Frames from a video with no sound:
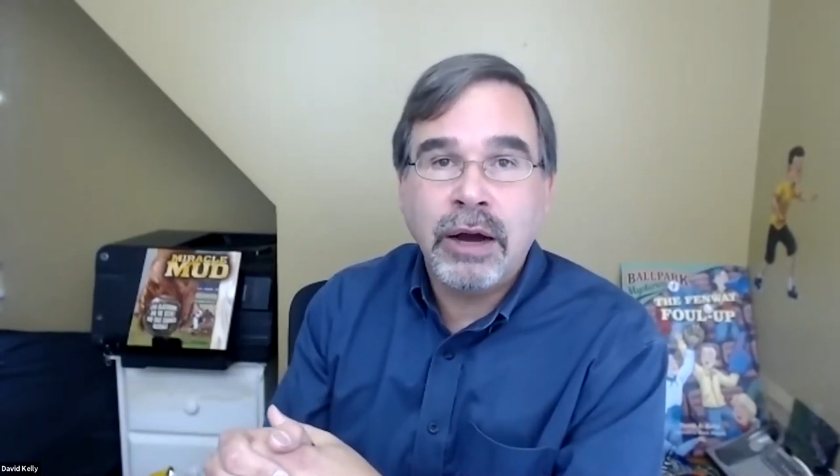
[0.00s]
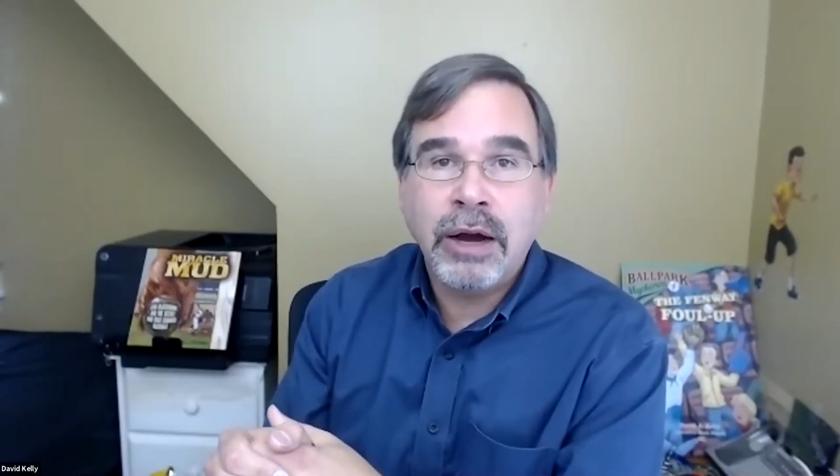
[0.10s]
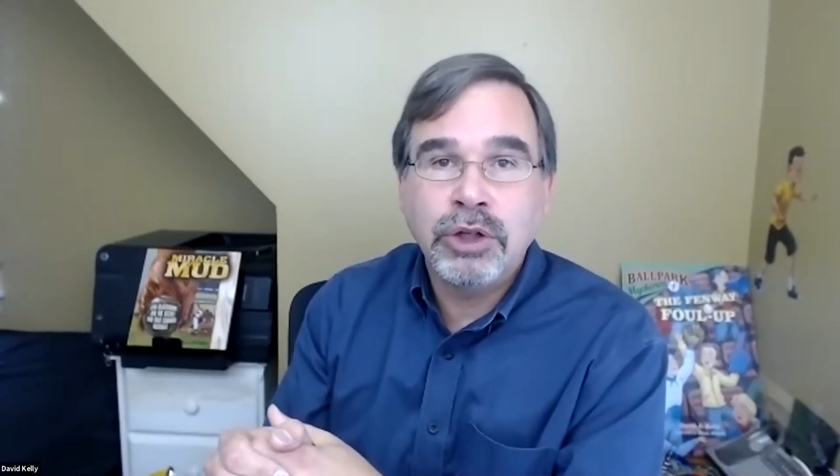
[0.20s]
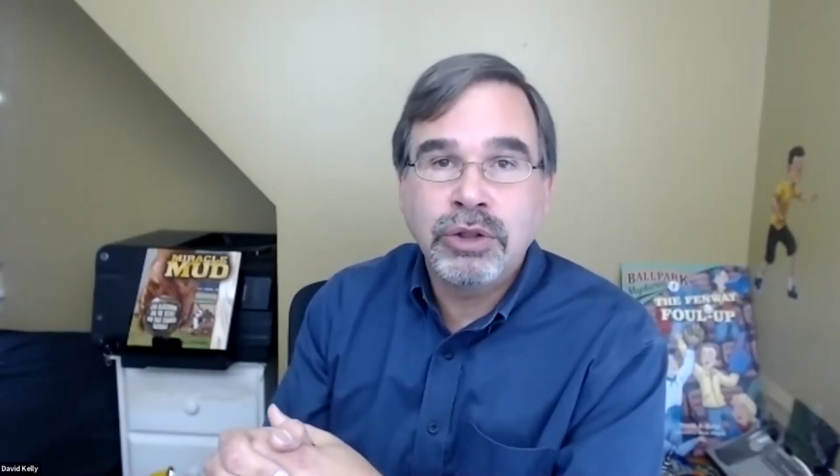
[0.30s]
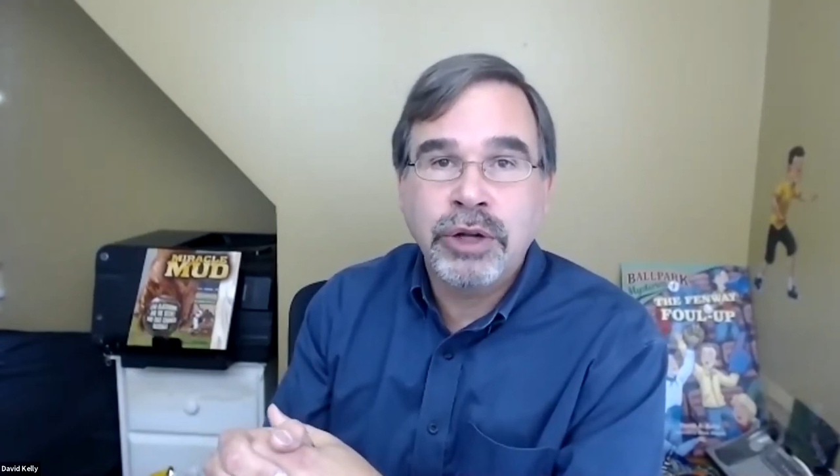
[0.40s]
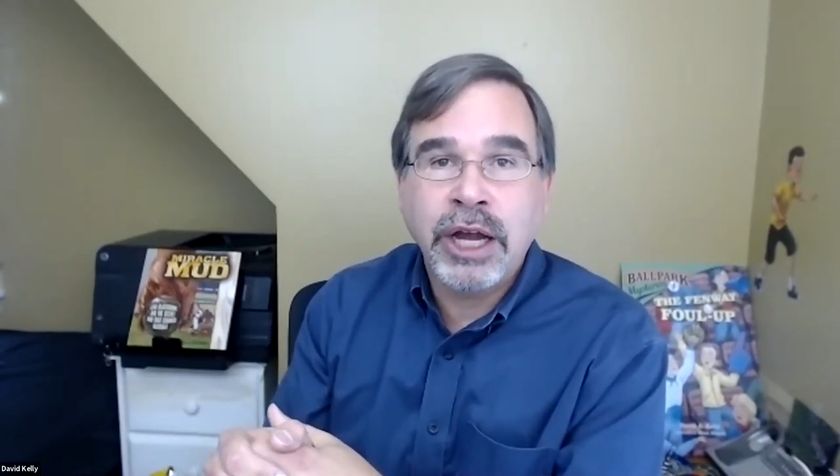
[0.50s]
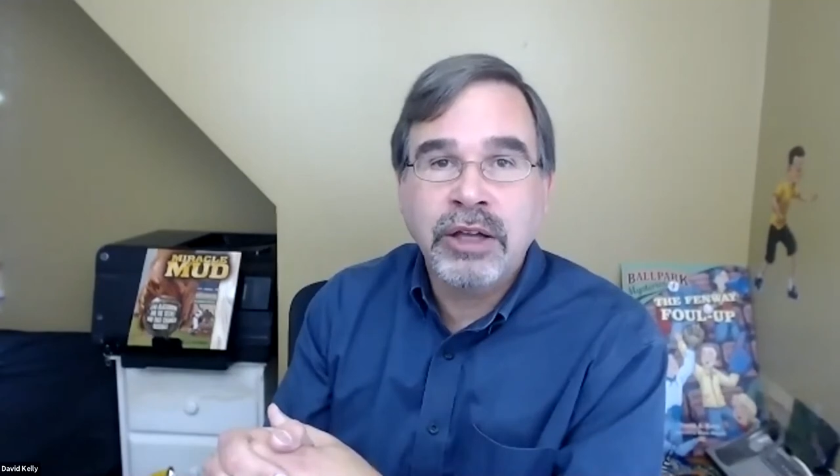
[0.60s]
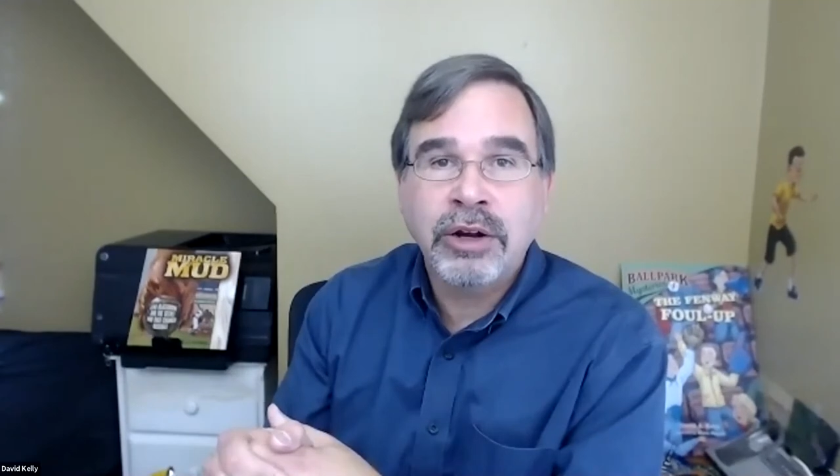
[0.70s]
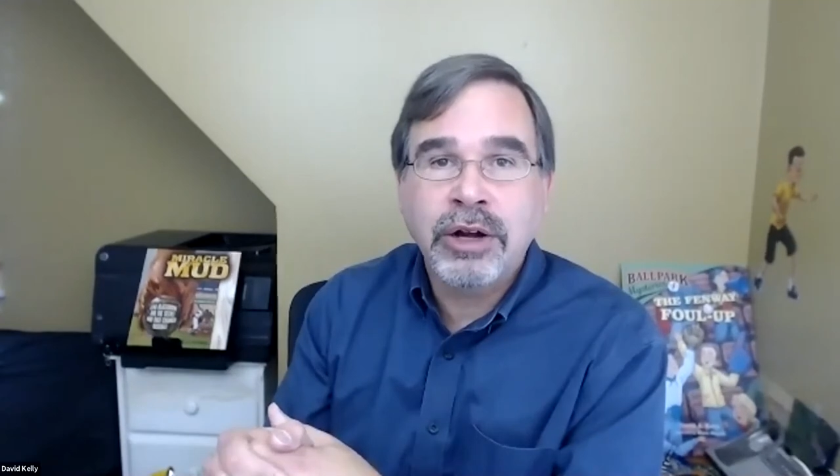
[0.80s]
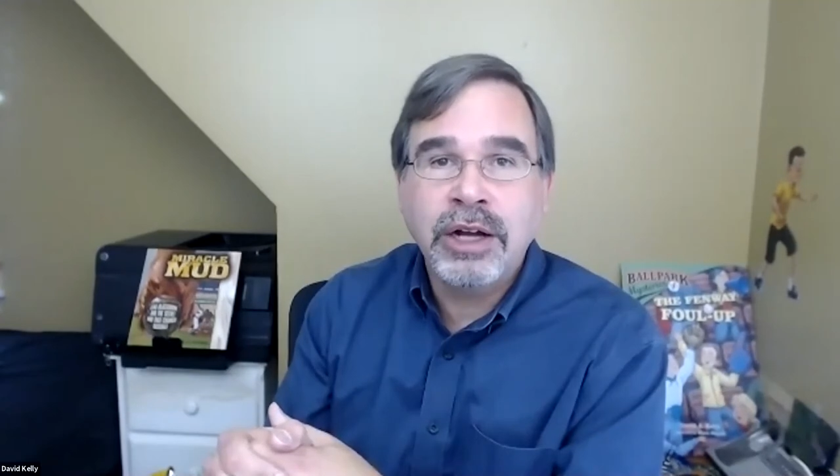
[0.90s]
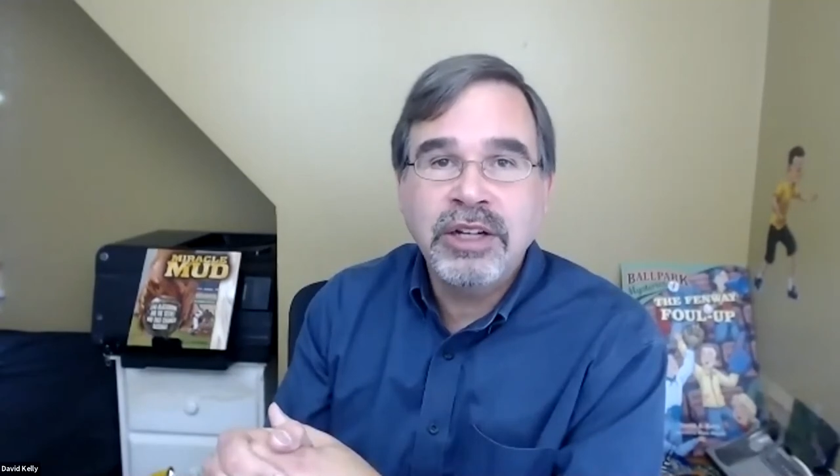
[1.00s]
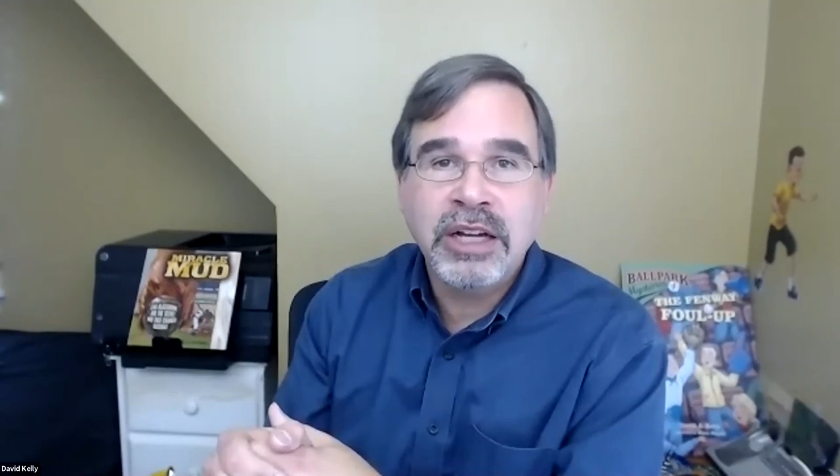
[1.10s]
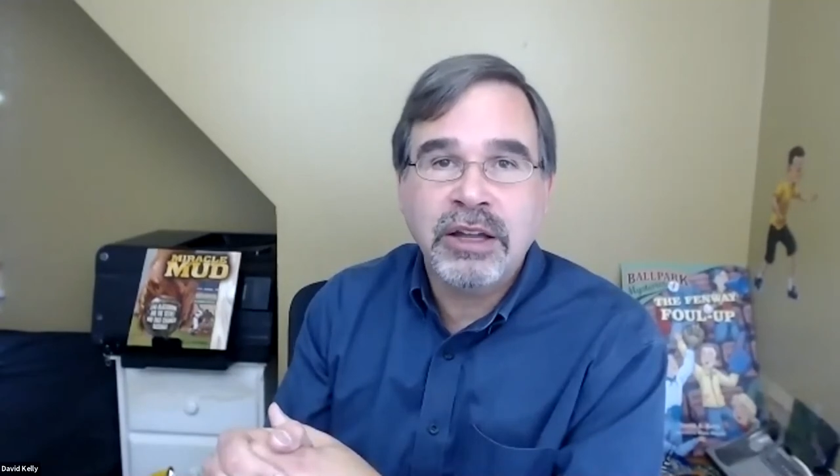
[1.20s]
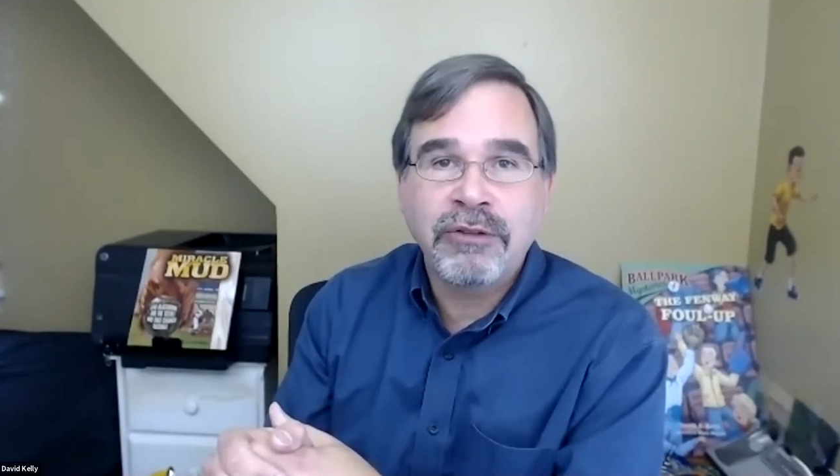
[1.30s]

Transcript: Would you like their contact